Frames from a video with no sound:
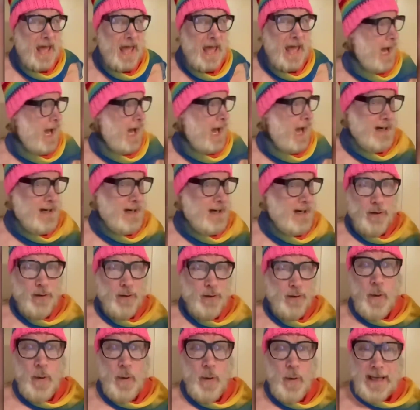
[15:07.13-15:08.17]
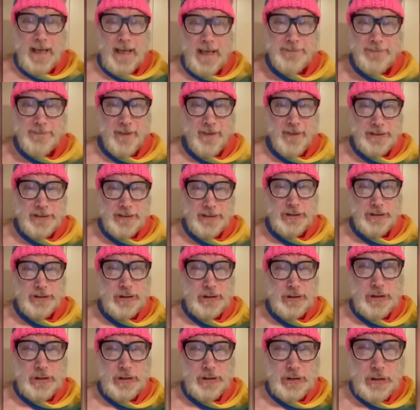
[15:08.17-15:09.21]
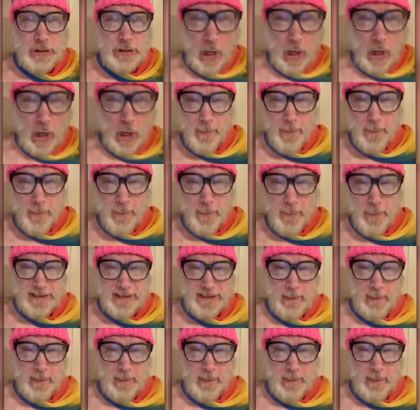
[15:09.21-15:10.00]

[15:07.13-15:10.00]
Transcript: How did I wake up to this garbage